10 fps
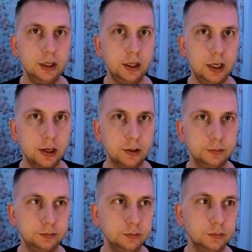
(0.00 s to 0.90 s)

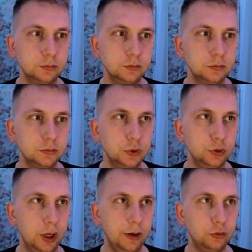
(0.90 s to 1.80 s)
Here
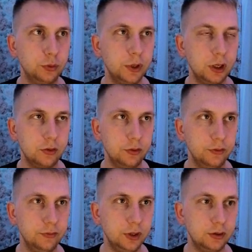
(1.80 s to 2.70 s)
you have to be
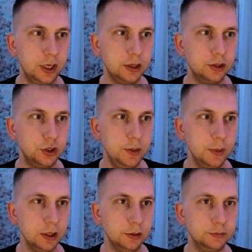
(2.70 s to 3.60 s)
with right
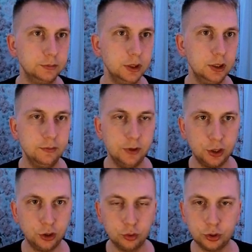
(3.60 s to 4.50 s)
Gmail
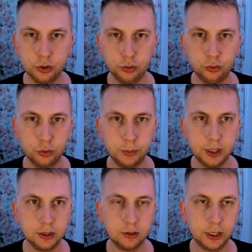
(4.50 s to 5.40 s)
where your YouTube
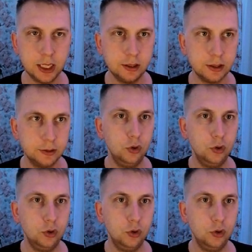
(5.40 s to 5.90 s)
is located.